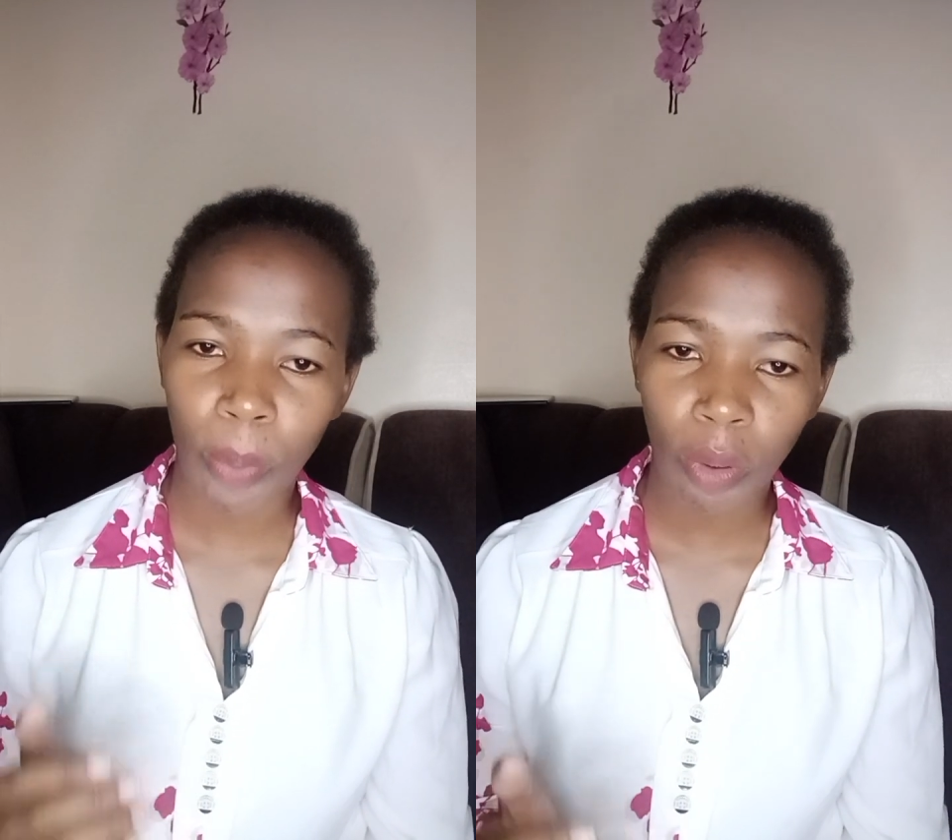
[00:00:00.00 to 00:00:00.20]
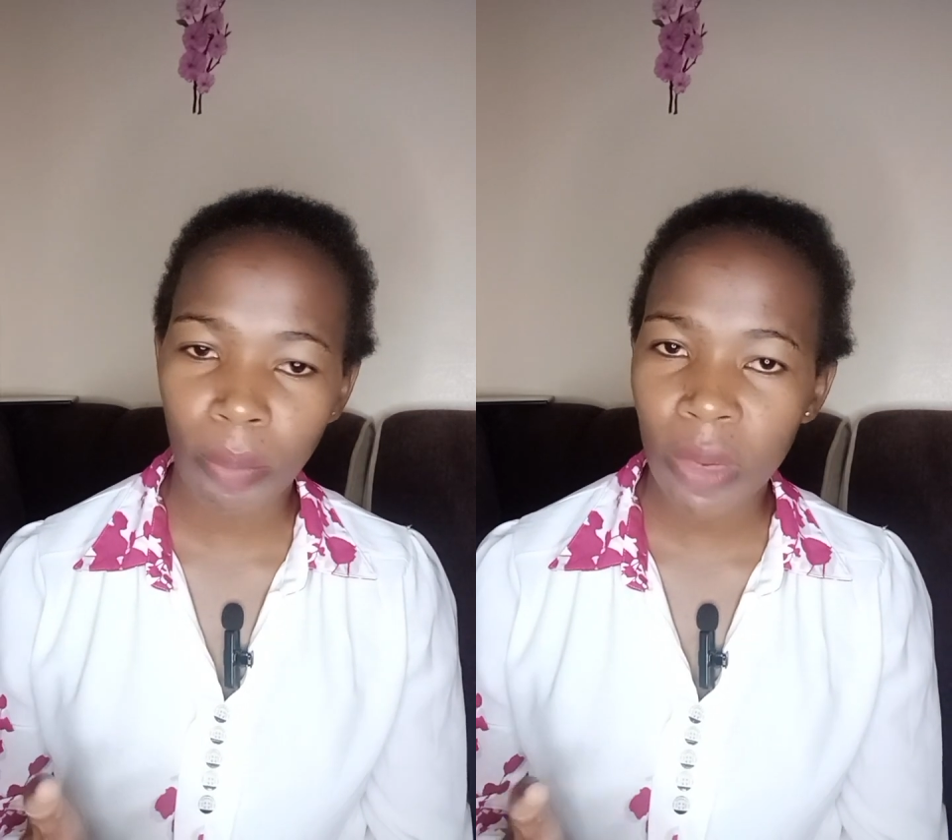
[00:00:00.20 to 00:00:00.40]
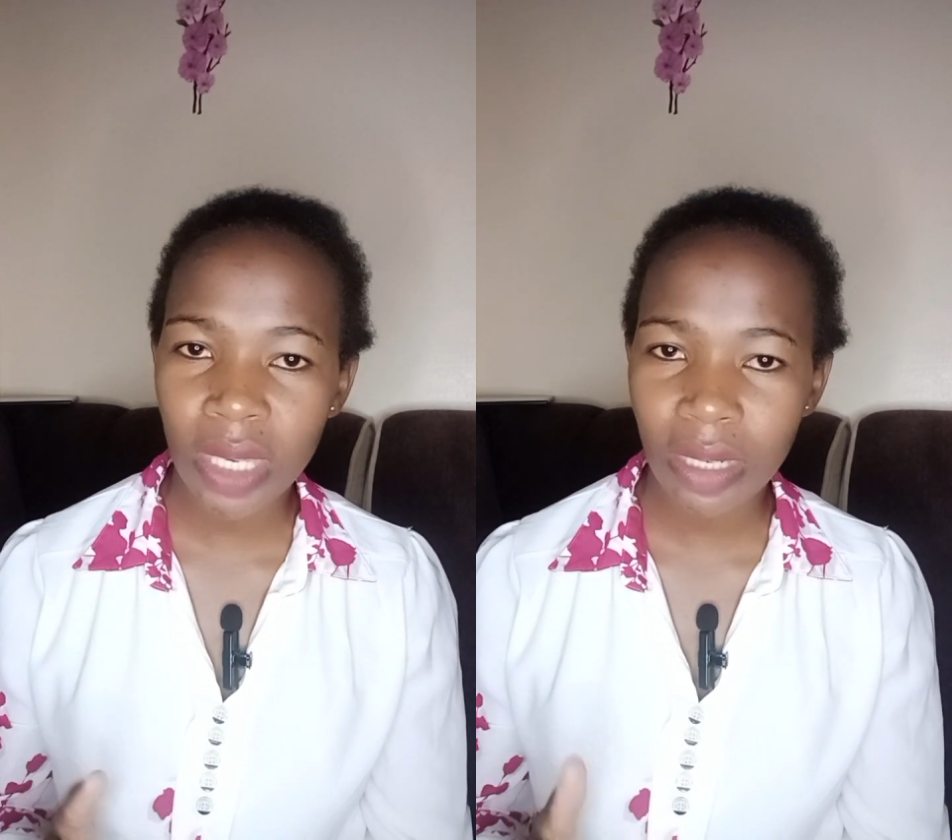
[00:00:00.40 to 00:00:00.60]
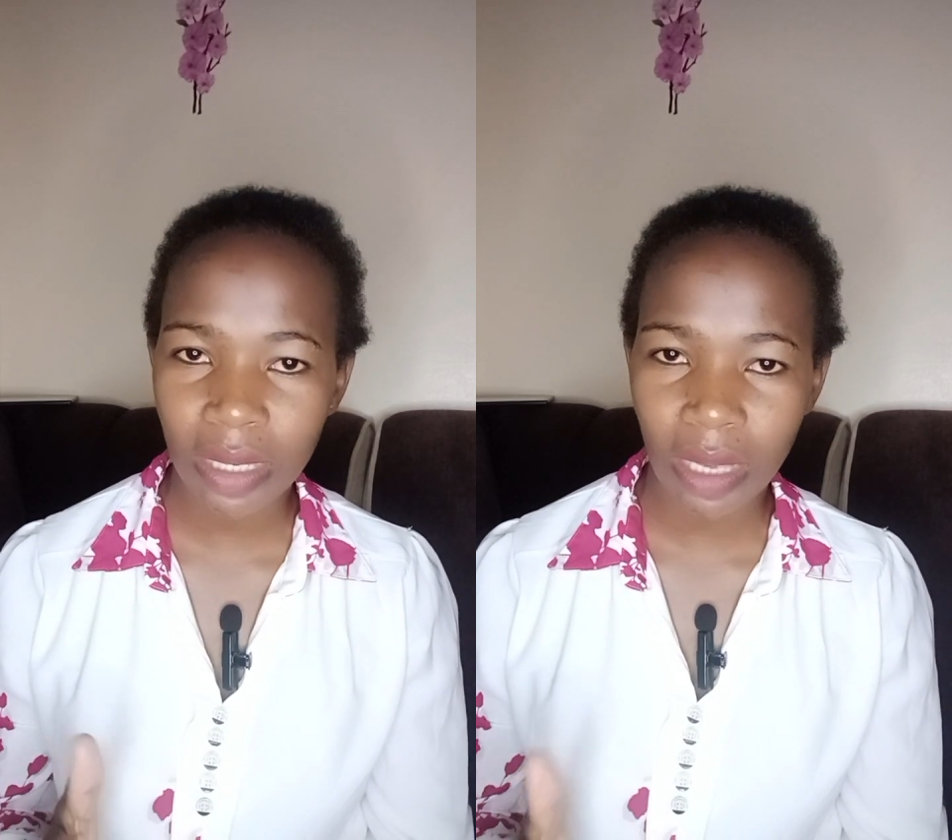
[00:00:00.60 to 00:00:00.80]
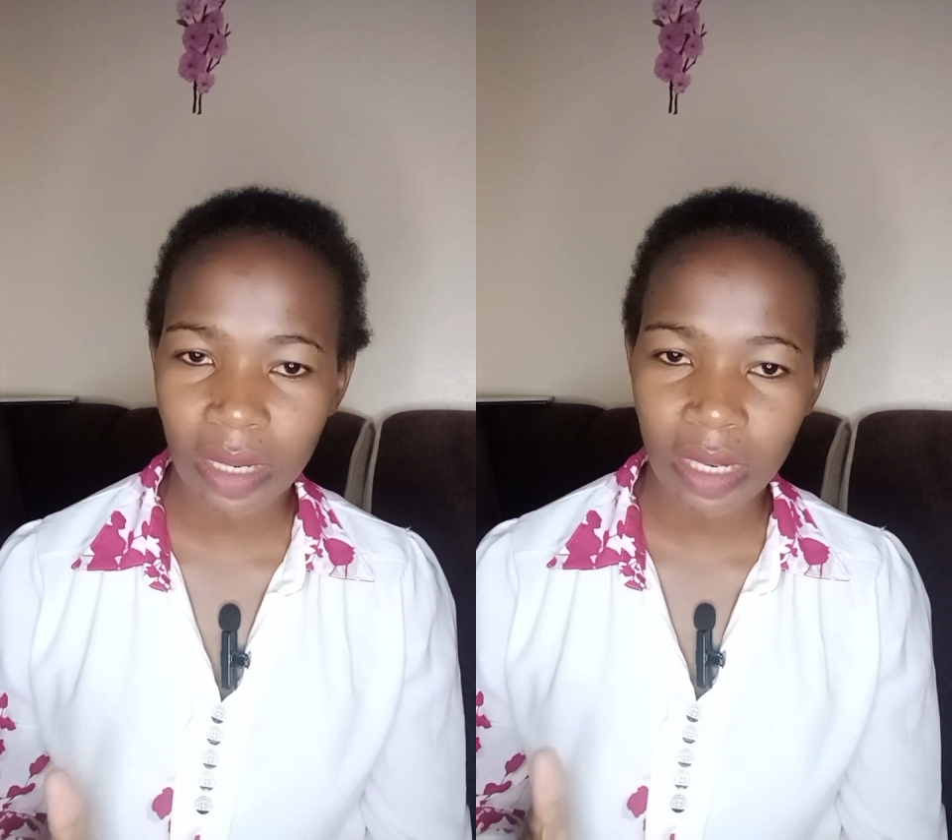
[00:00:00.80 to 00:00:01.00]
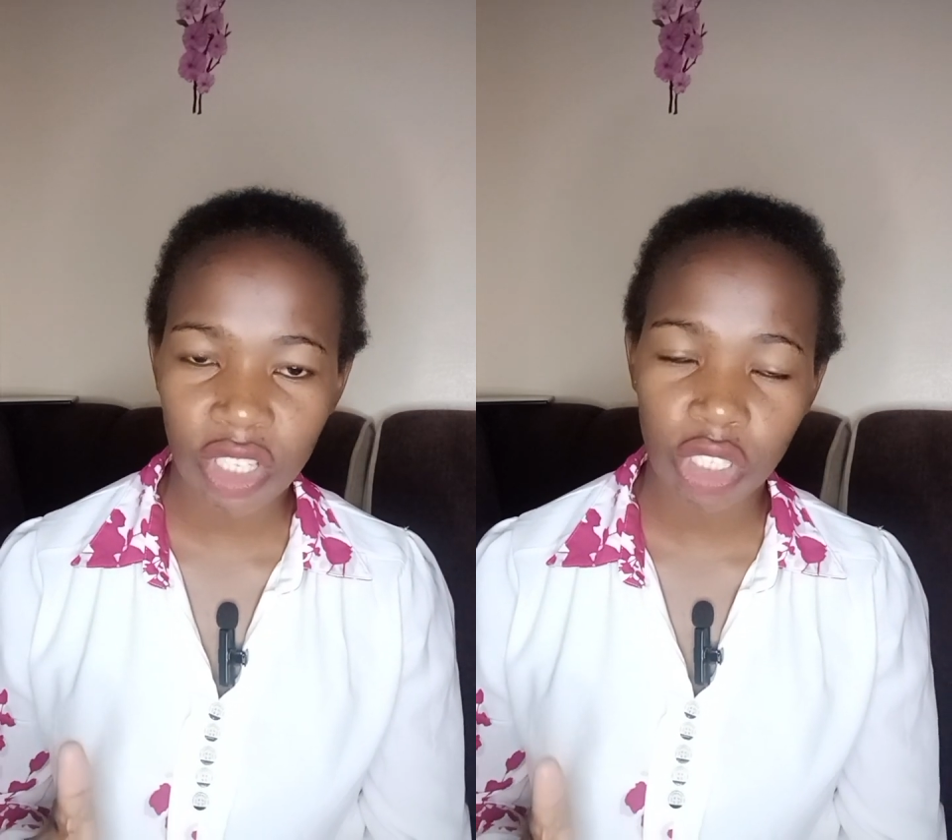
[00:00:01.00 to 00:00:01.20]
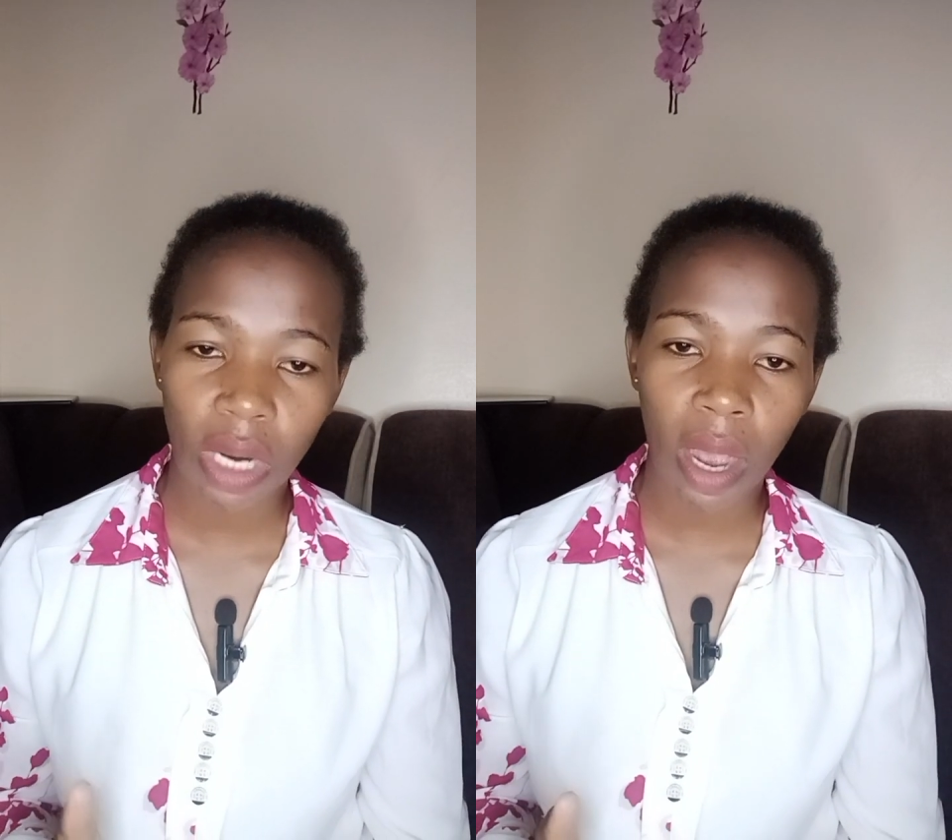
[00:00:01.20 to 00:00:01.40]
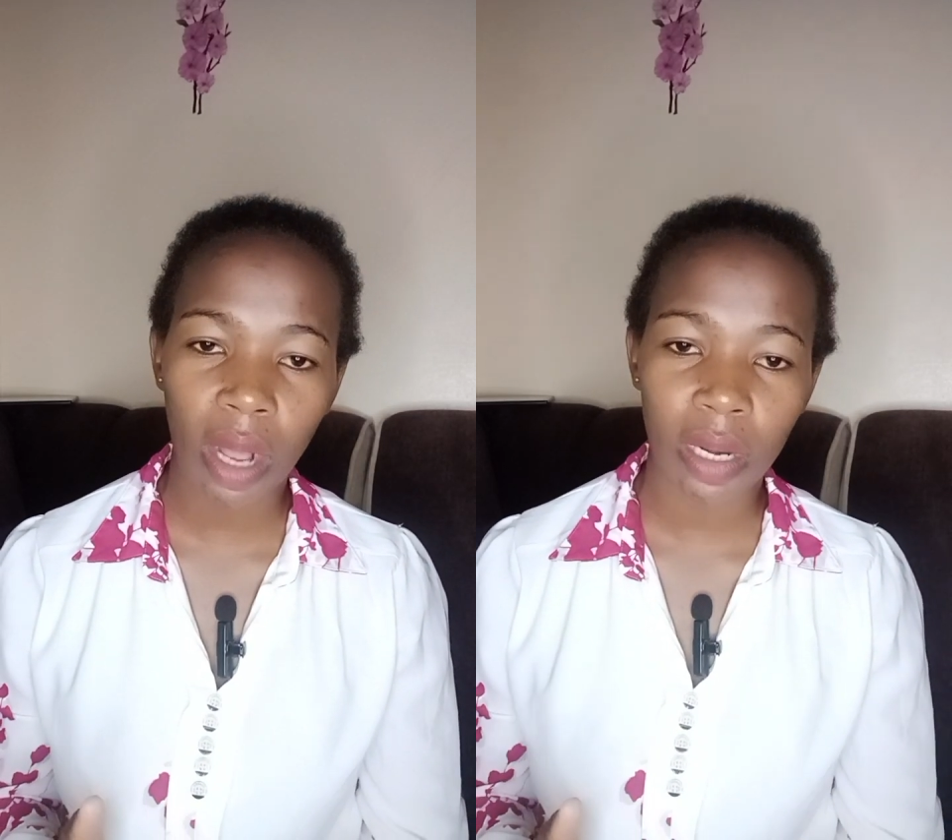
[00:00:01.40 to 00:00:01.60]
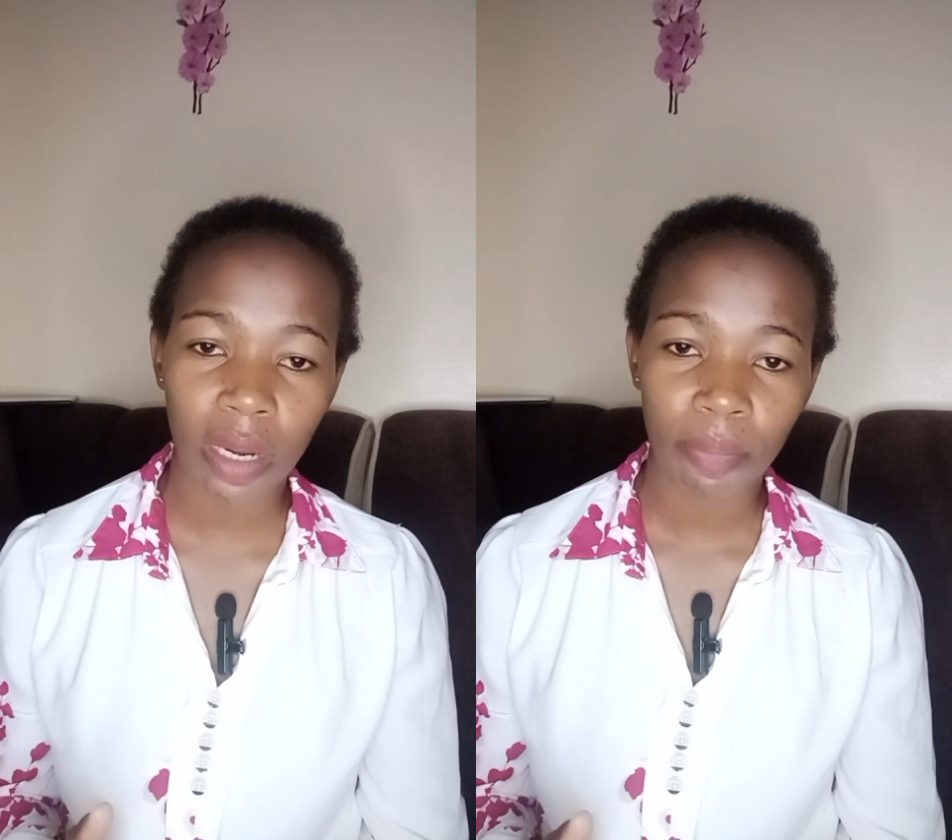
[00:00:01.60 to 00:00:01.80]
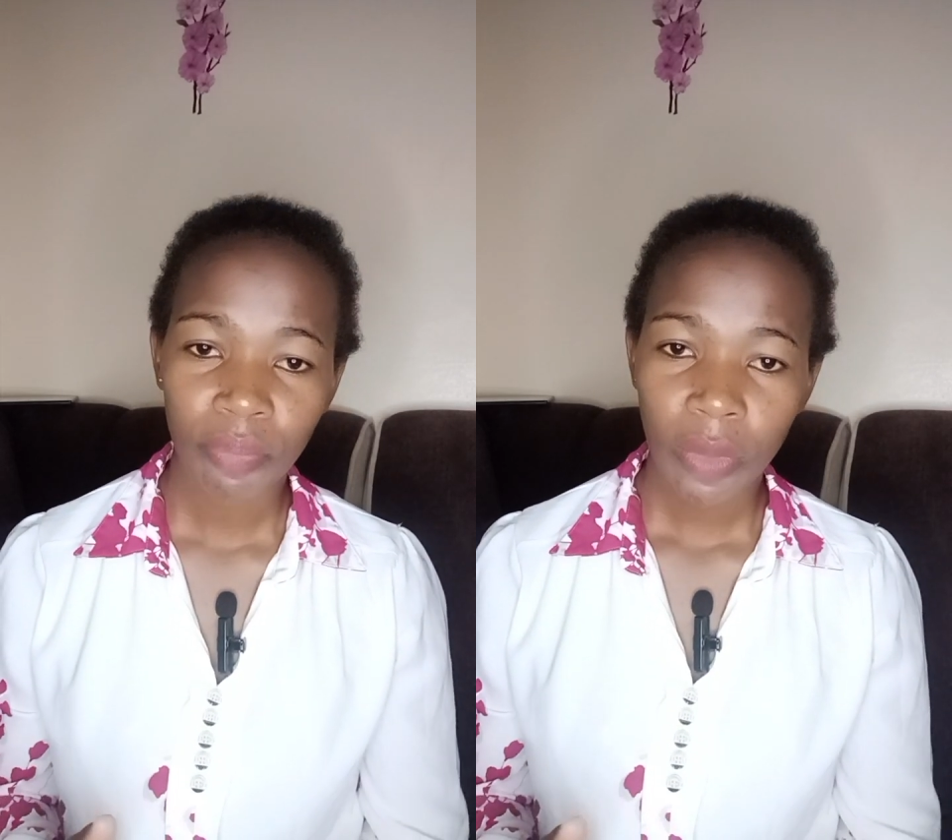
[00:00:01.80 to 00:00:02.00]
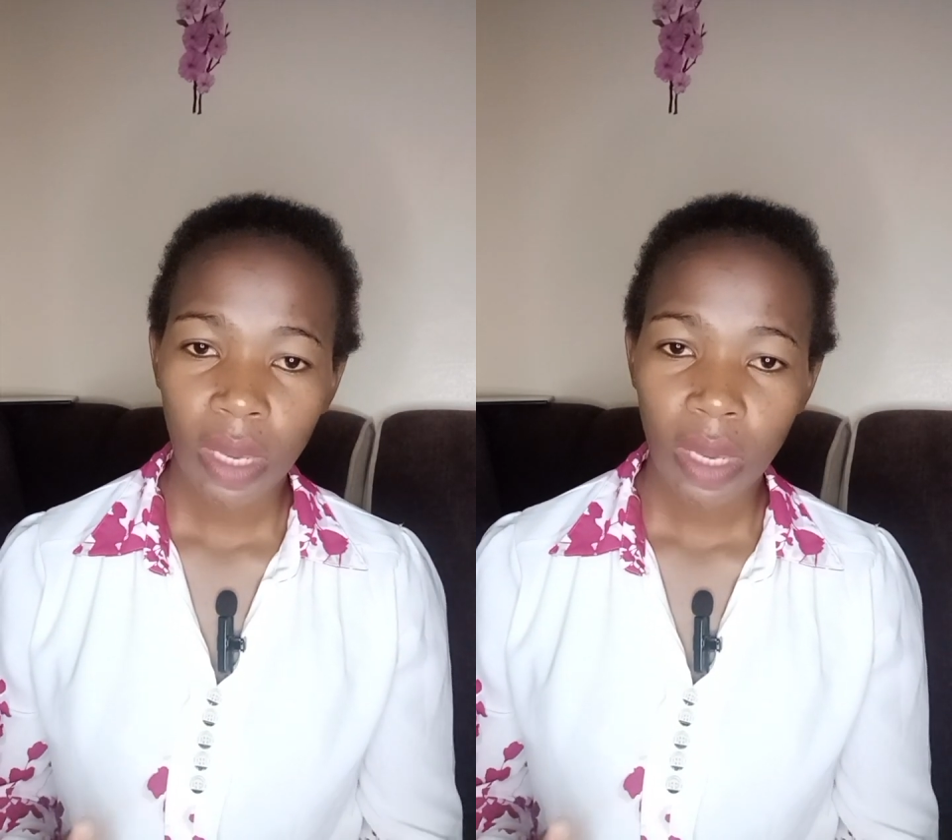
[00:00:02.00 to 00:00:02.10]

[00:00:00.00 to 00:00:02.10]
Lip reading: promised a certain child